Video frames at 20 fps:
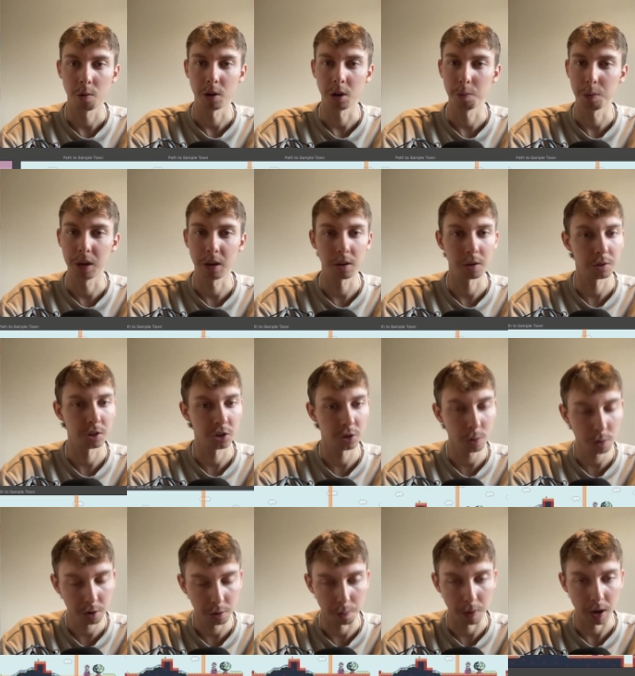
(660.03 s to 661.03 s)
Would it be a
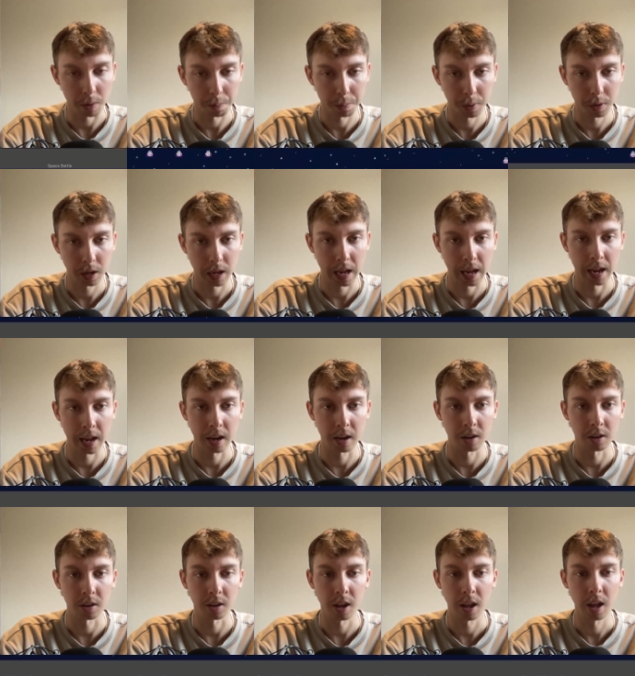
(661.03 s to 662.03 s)
shoot 'em up?
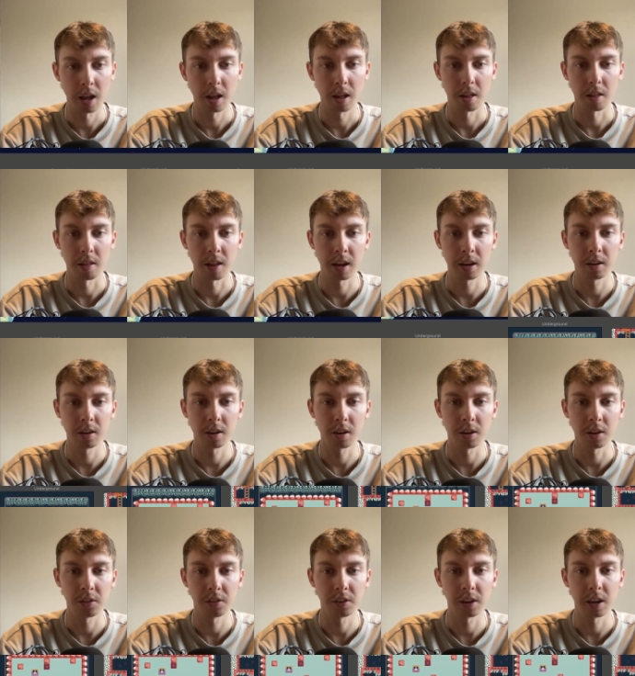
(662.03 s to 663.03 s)
And then
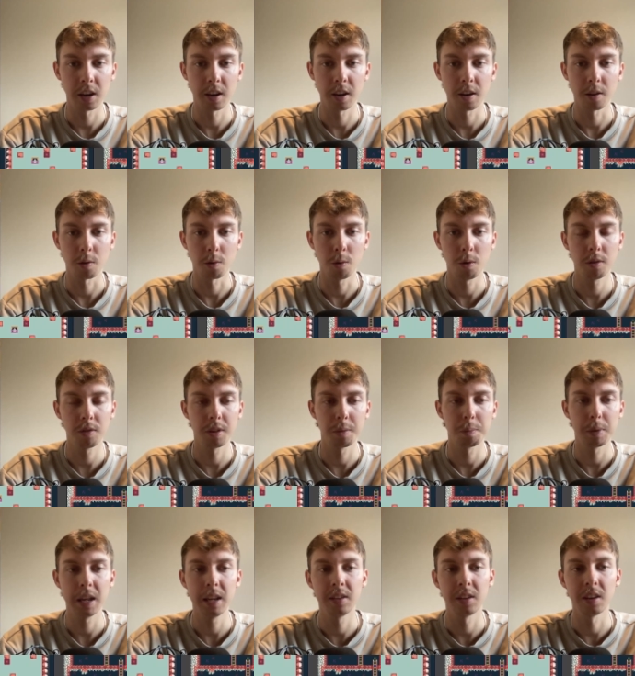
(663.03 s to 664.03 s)
consider all of the
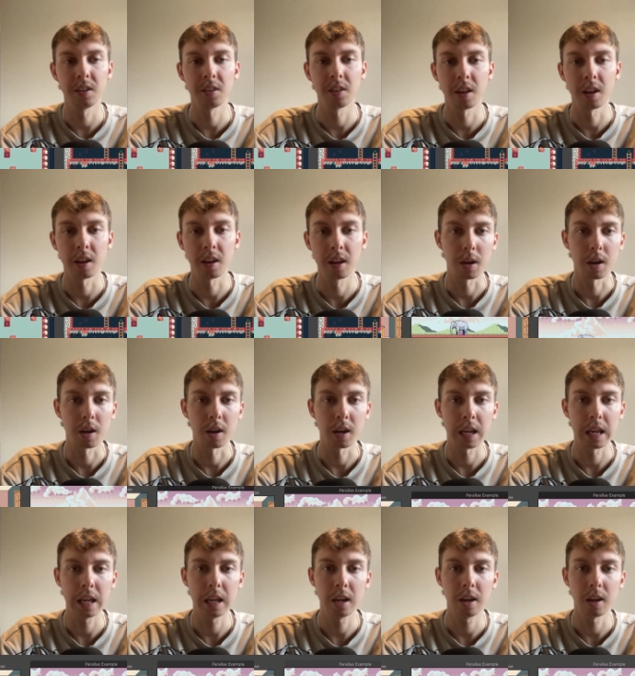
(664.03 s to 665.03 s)
pieces that are
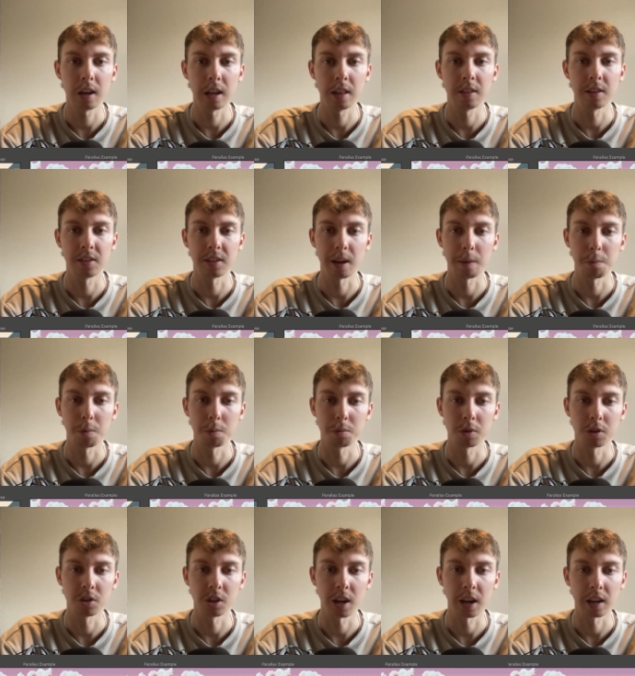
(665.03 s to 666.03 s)
here in the sample
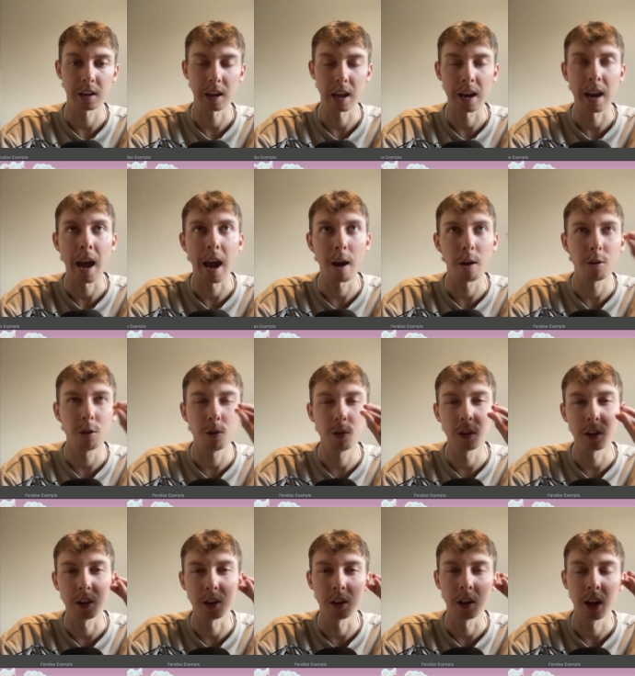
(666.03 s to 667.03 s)
project and how you
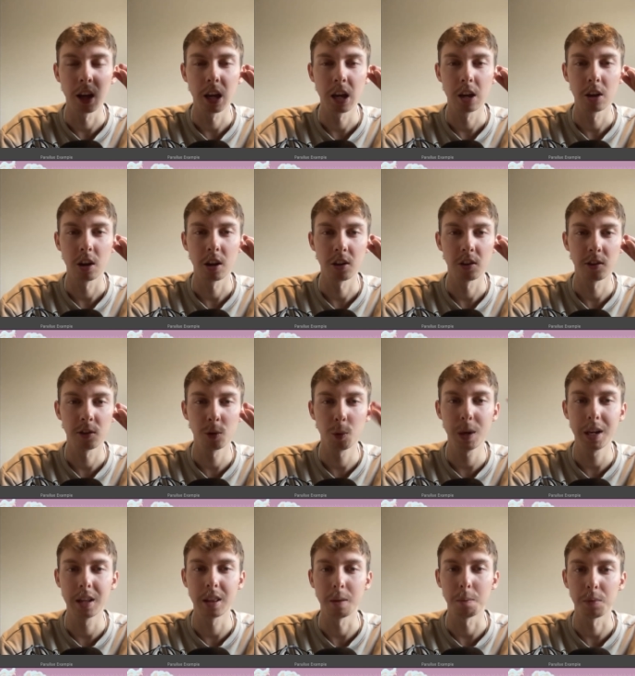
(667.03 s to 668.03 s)
can
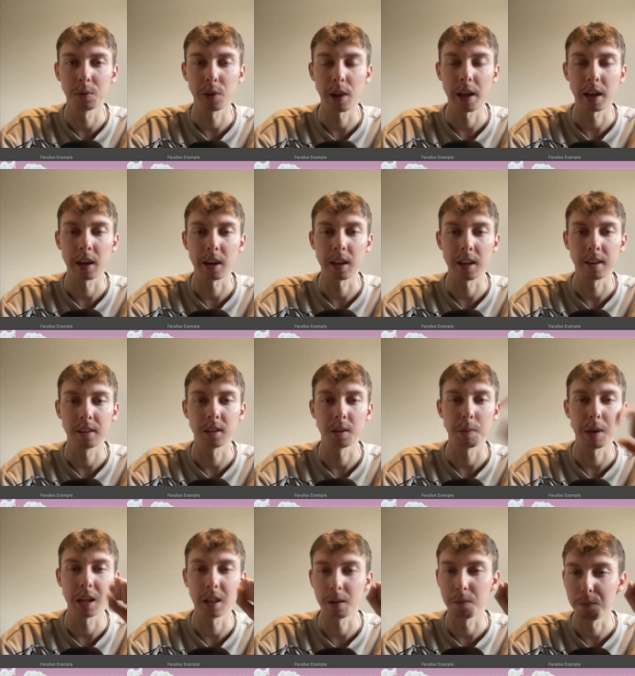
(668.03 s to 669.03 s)
tweak them slightly to
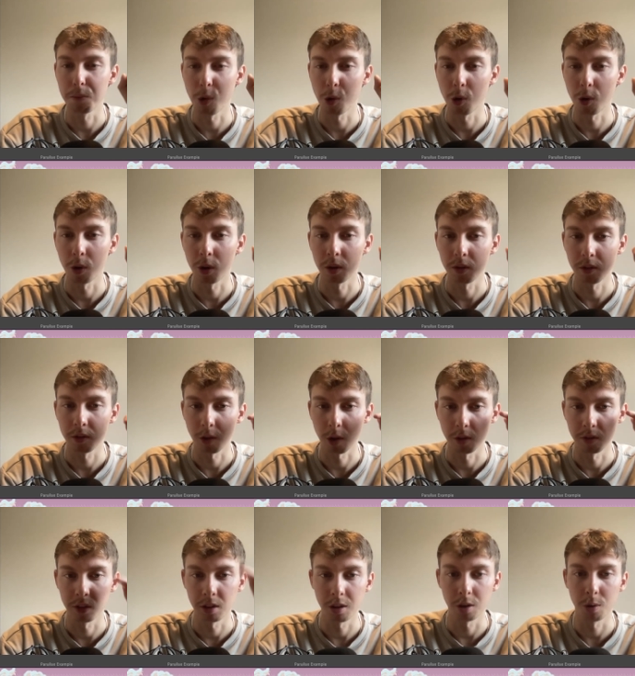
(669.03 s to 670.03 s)
make them more
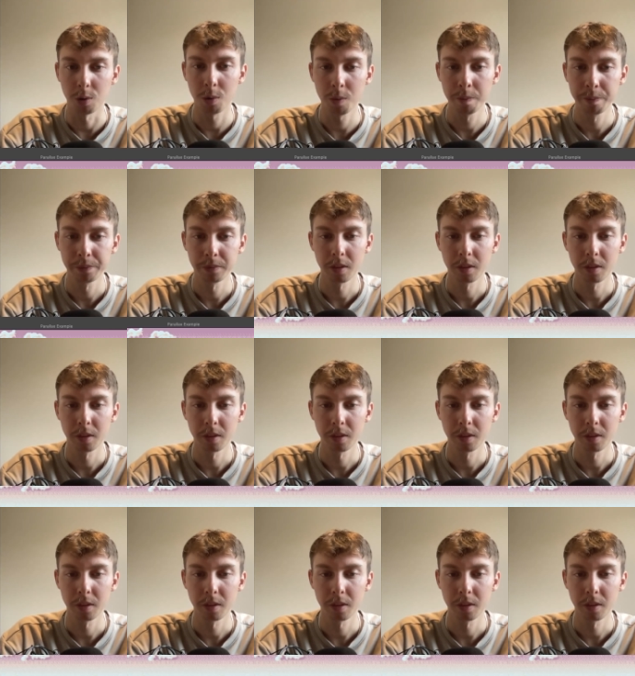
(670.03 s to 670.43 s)
of you,